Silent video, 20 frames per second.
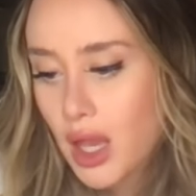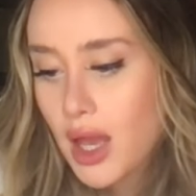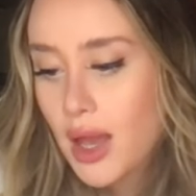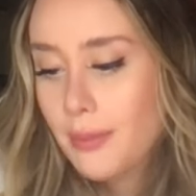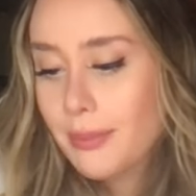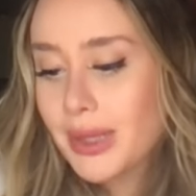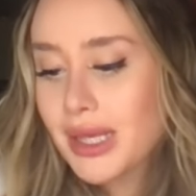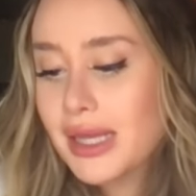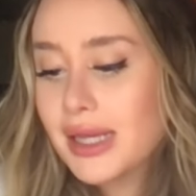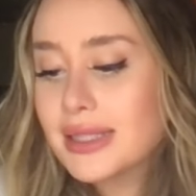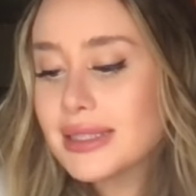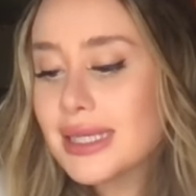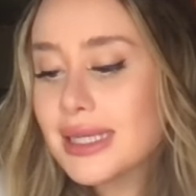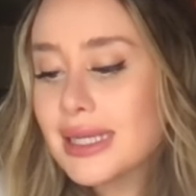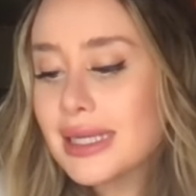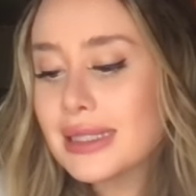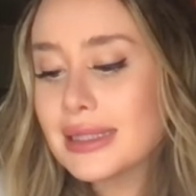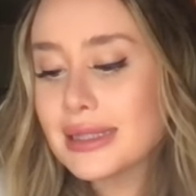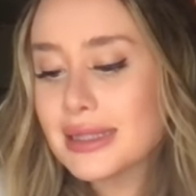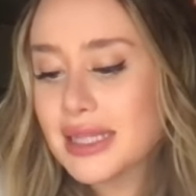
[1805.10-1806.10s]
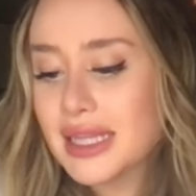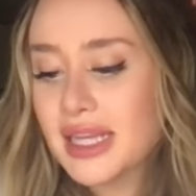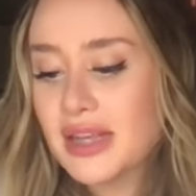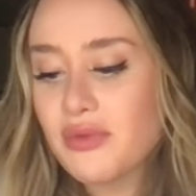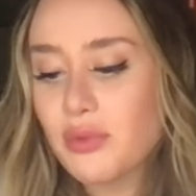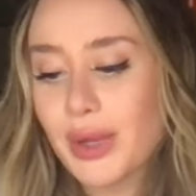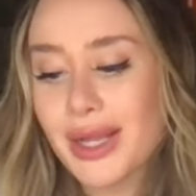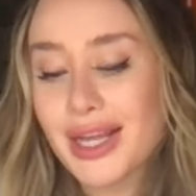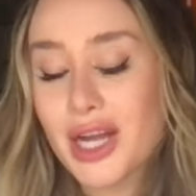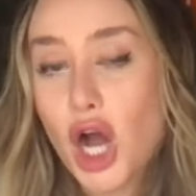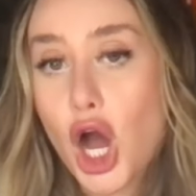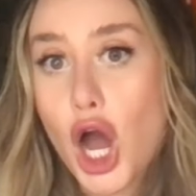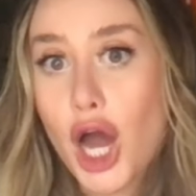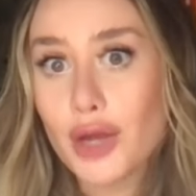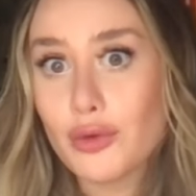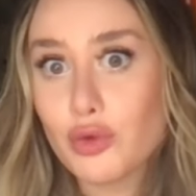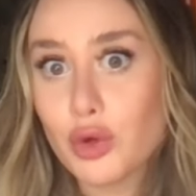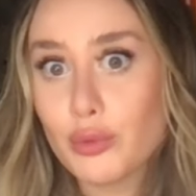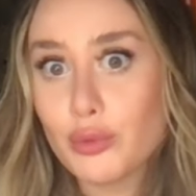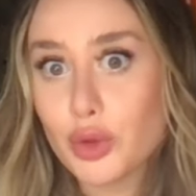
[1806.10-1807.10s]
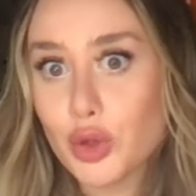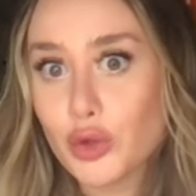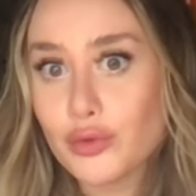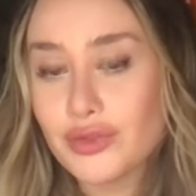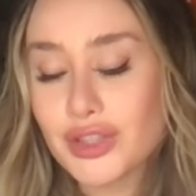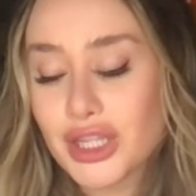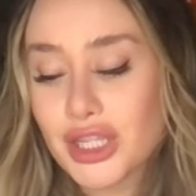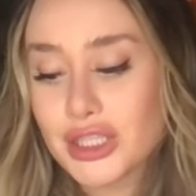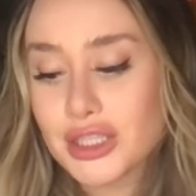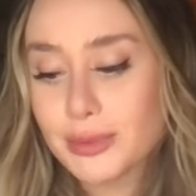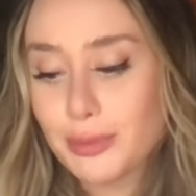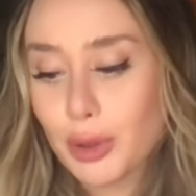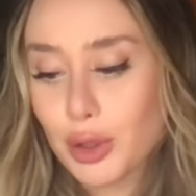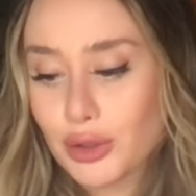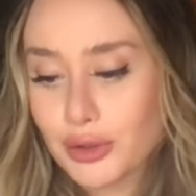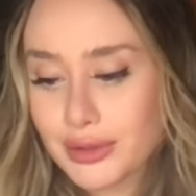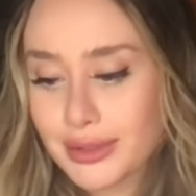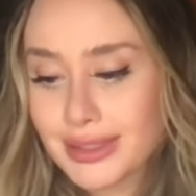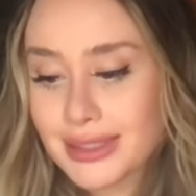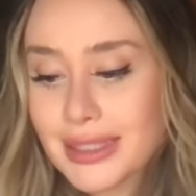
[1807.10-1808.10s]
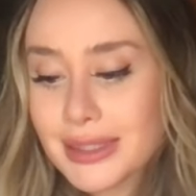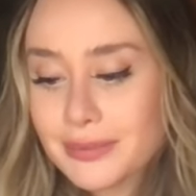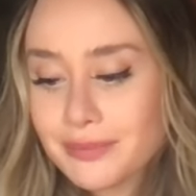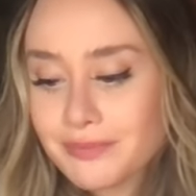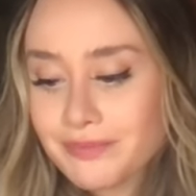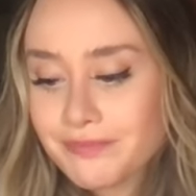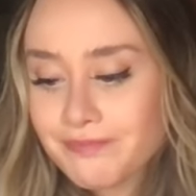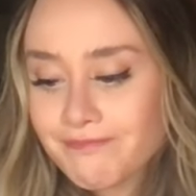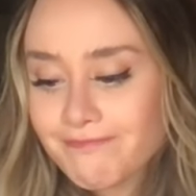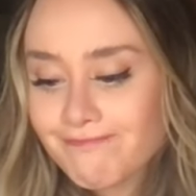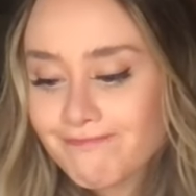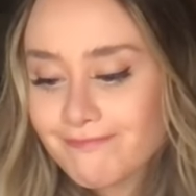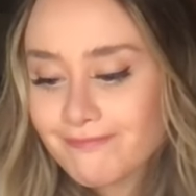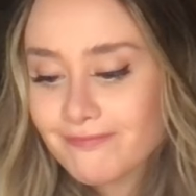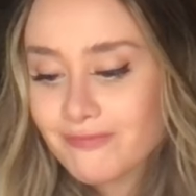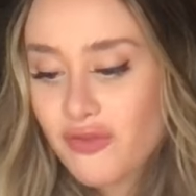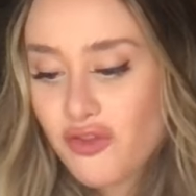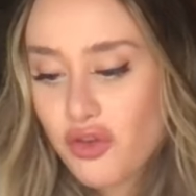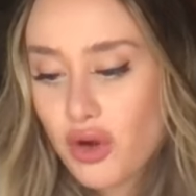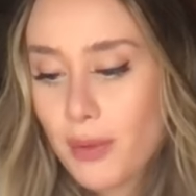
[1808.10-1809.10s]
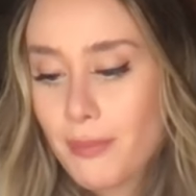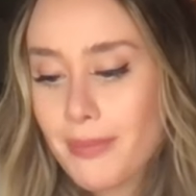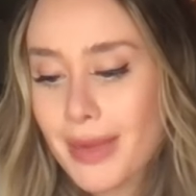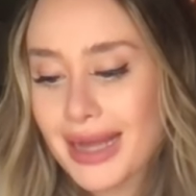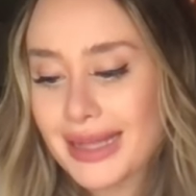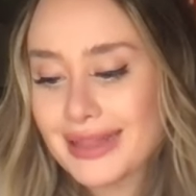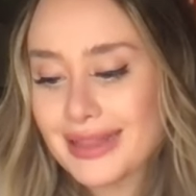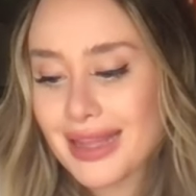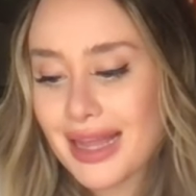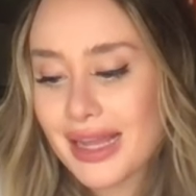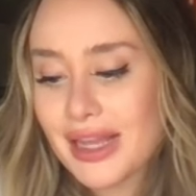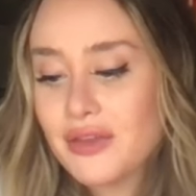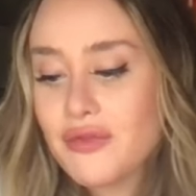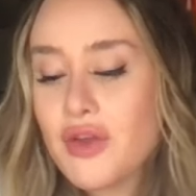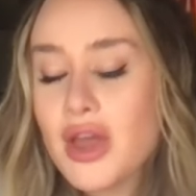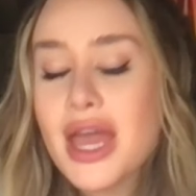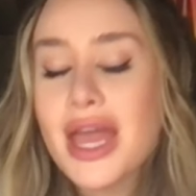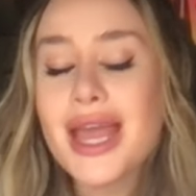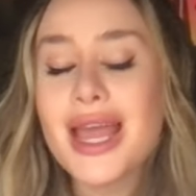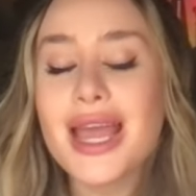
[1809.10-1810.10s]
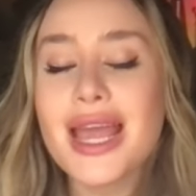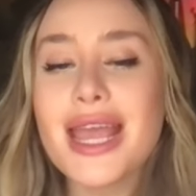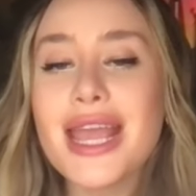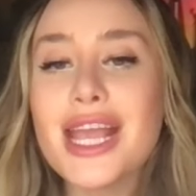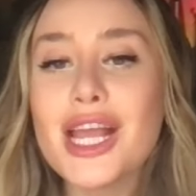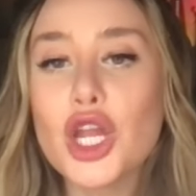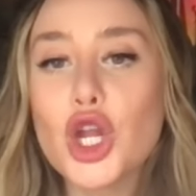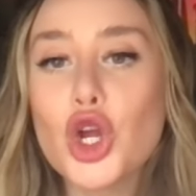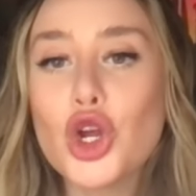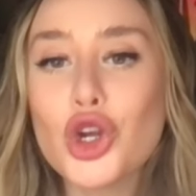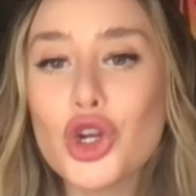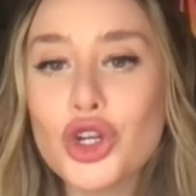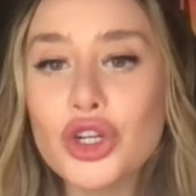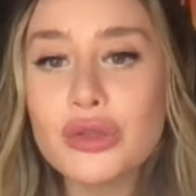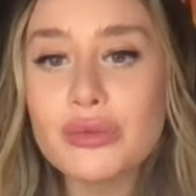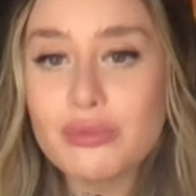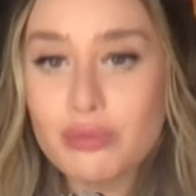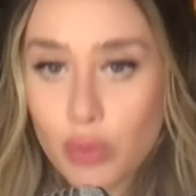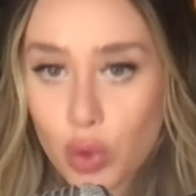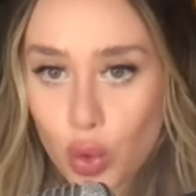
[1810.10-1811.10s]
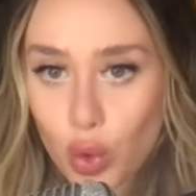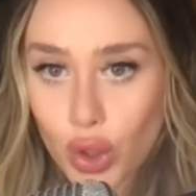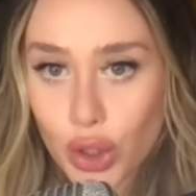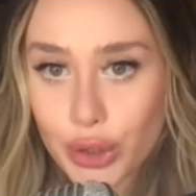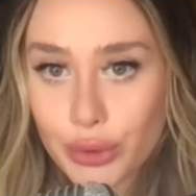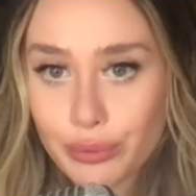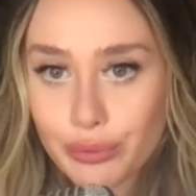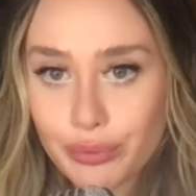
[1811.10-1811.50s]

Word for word: Because I didn't leave when God removed this person from my life, it hurt more.